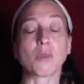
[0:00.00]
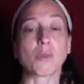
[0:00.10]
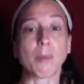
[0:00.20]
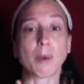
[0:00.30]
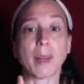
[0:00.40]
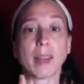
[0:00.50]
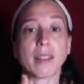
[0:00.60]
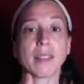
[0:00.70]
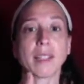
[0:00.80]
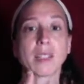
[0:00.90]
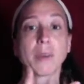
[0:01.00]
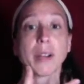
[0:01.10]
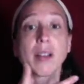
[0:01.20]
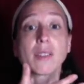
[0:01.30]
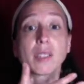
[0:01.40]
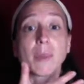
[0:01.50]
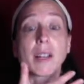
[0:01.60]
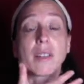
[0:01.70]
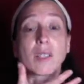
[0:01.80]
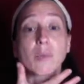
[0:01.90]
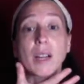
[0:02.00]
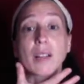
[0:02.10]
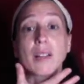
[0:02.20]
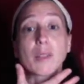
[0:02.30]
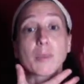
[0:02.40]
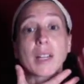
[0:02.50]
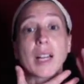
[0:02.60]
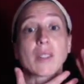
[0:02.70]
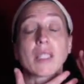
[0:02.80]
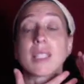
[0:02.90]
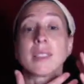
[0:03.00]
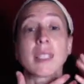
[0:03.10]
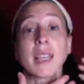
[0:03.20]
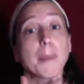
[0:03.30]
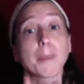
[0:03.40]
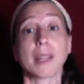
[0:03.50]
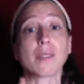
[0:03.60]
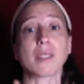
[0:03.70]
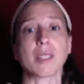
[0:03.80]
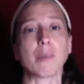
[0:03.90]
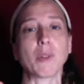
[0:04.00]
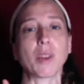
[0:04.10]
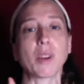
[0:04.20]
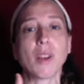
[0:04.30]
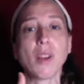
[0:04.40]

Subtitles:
rubber band that spread out and spread out and spread out until it can't bounce anymore.